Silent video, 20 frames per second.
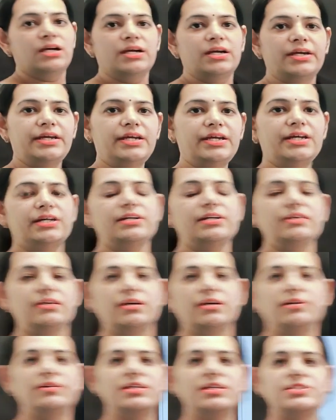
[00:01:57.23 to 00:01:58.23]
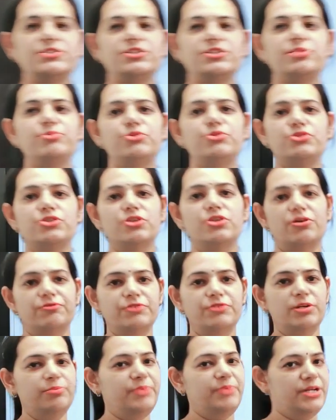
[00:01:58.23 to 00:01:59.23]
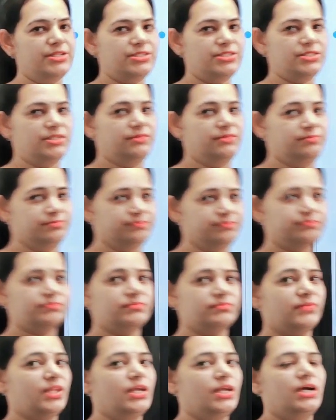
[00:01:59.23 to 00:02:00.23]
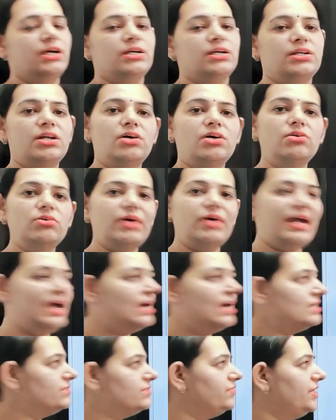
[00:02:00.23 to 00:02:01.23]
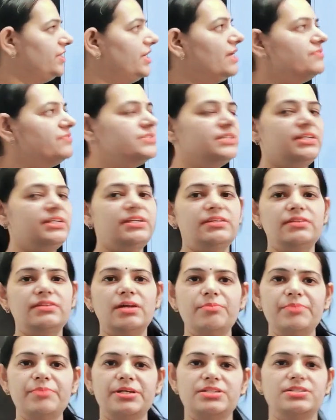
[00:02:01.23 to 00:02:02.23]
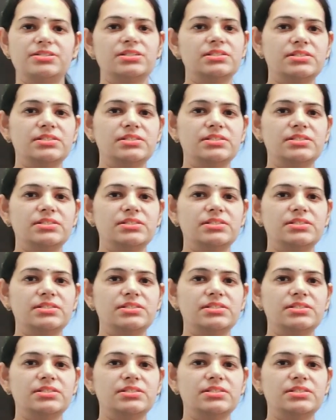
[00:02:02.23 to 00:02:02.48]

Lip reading: here distribution of the pressure. Now as we have seen in the picture,